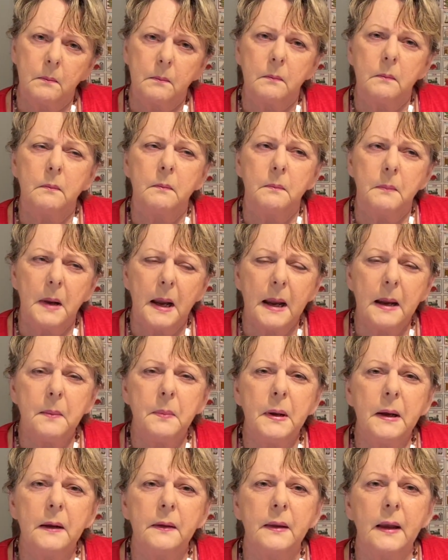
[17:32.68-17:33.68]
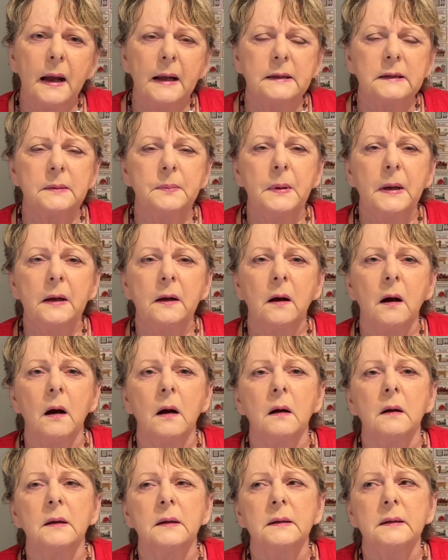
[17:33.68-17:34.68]
Maybe that's
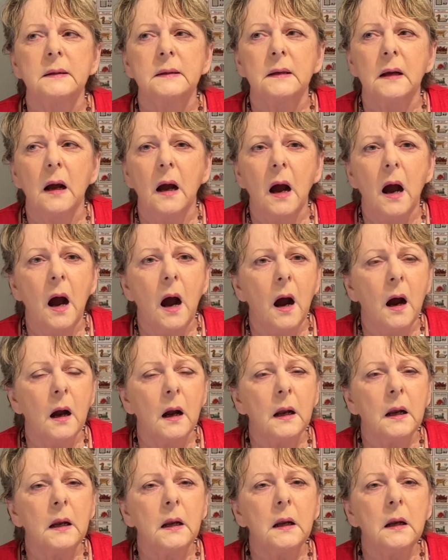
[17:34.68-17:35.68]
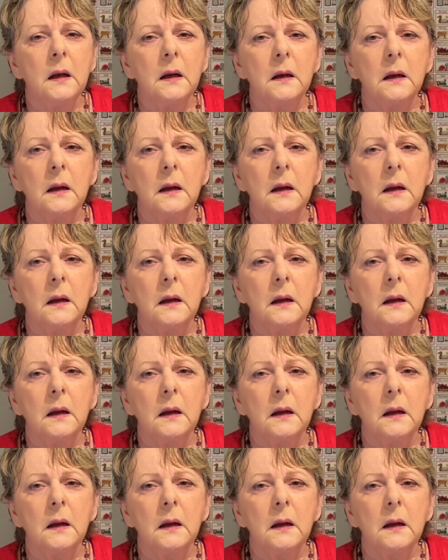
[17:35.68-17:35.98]
because I'm